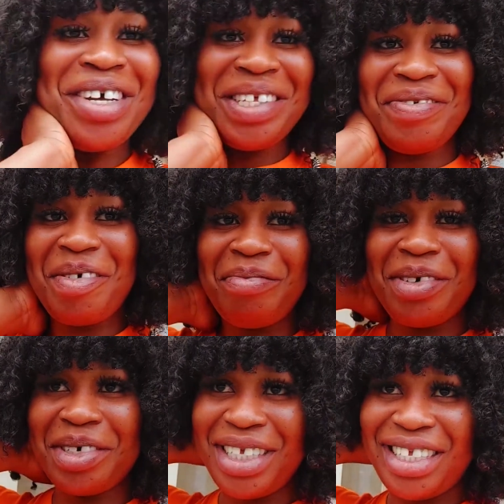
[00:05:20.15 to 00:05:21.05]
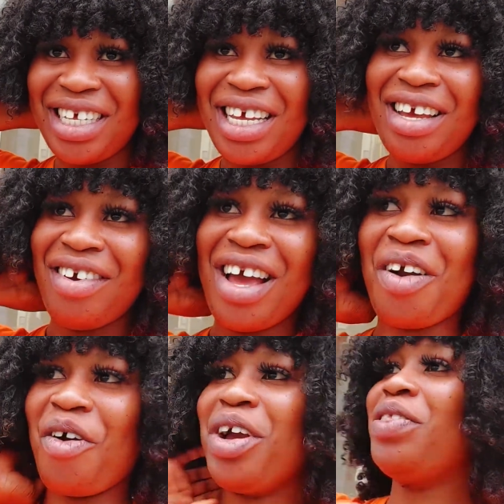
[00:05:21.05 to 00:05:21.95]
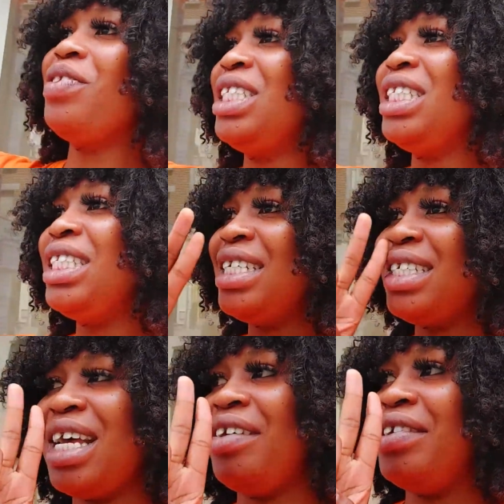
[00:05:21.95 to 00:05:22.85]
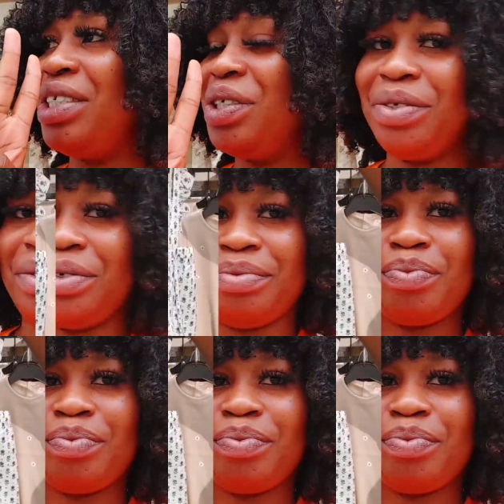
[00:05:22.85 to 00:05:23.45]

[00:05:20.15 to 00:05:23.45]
for bus. We are going to the next direction.